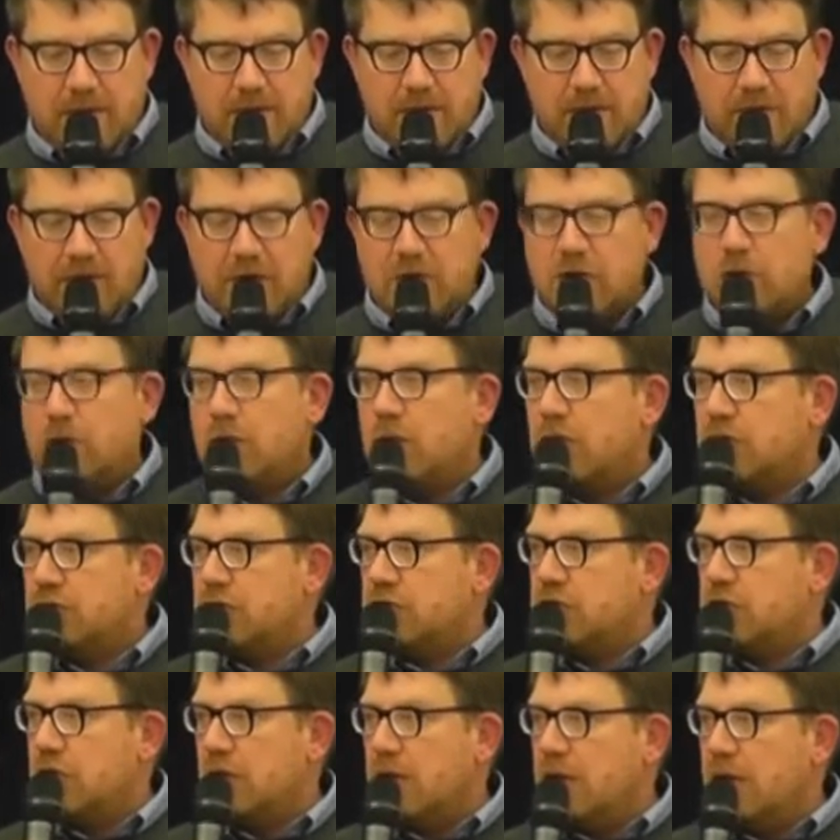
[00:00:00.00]
Victor
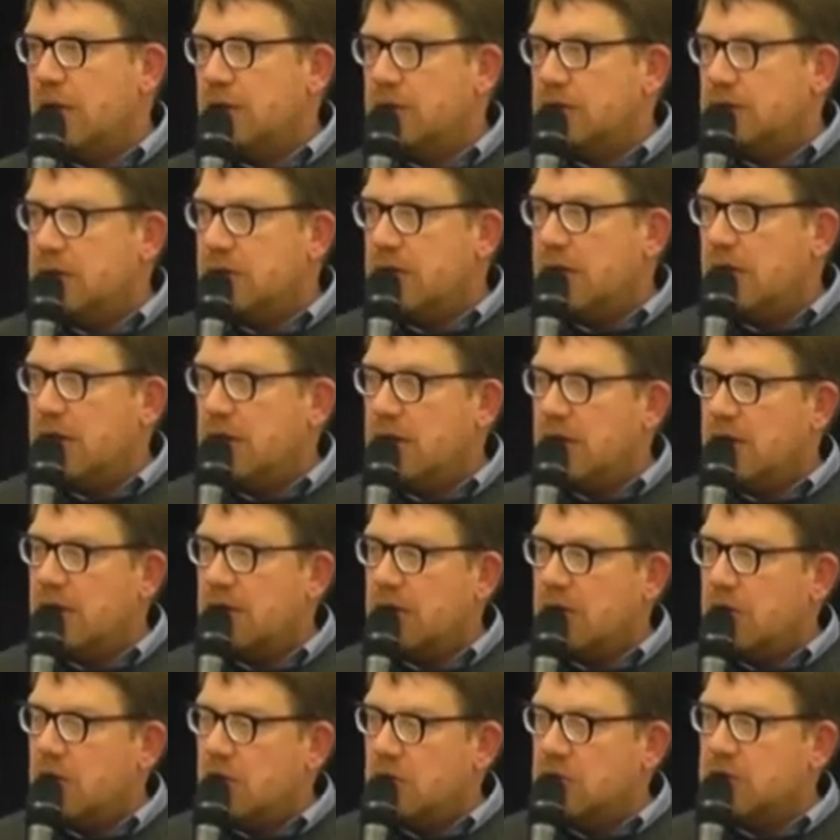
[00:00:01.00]
Rothschild
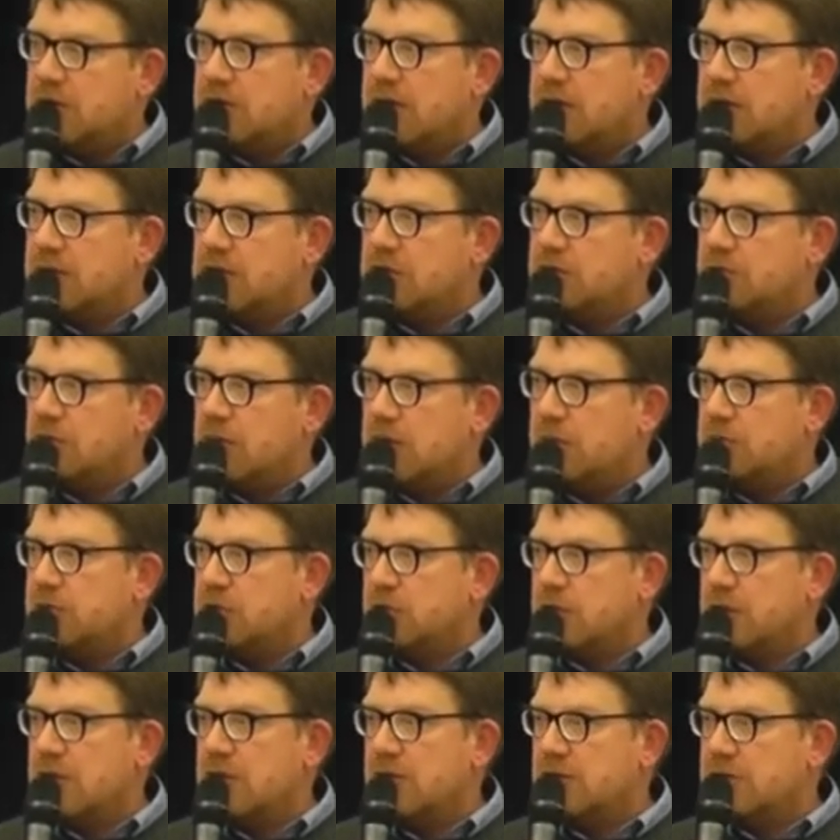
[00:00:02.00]
contacted
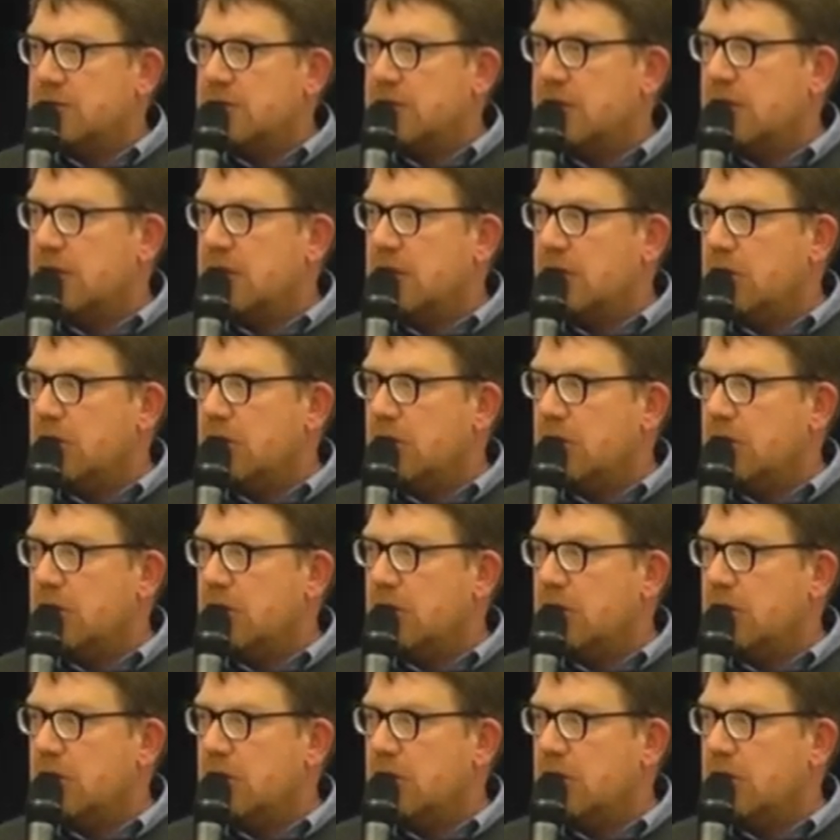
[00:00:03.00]
Marmaduke Hussey,